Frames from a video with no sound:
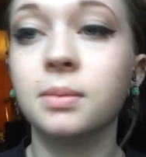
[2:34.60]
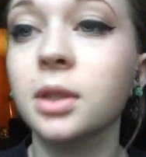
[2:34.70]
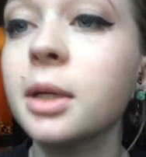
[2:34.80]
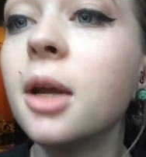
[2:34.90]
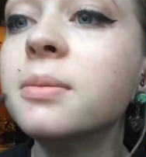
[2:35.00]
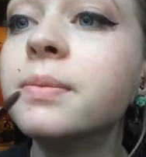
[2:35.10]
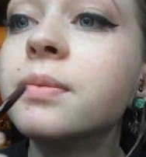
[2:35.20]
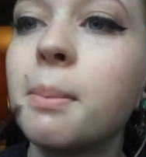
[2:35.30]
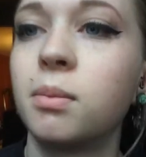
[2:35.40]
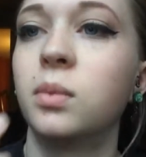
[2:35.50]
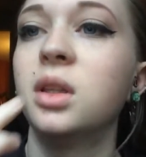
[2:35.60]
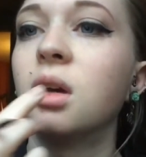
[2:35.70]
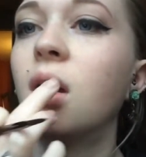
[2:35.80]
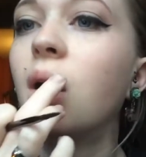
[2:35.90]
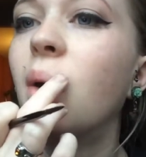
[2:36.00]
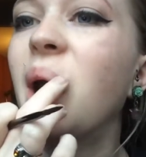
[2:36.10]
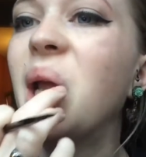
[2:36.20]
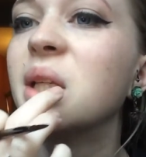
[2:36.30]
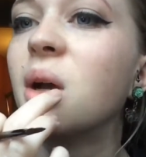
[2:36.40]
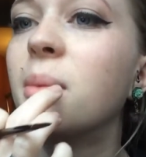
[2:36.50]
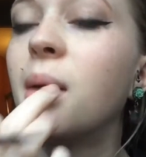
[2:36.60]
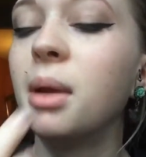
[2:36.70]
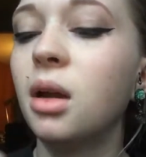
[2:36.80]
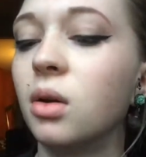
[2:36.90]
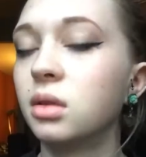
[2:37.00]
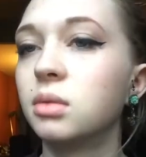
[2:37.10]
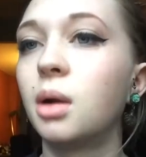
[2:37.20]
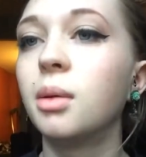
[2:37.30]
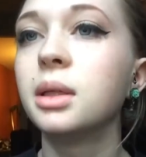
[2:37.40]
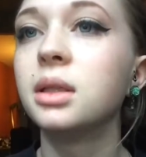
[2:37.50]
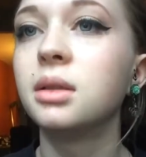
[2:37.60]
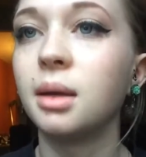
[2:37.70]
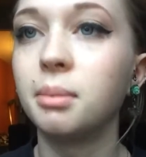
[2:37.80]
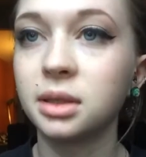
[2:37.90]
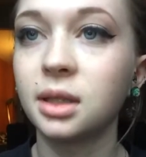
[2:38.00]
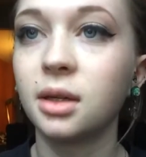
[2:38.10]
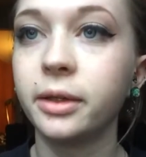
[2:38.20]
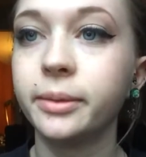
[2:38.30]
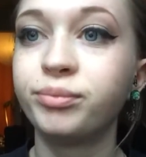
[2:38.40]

Here we go. What is on my mouth? Probably mascara.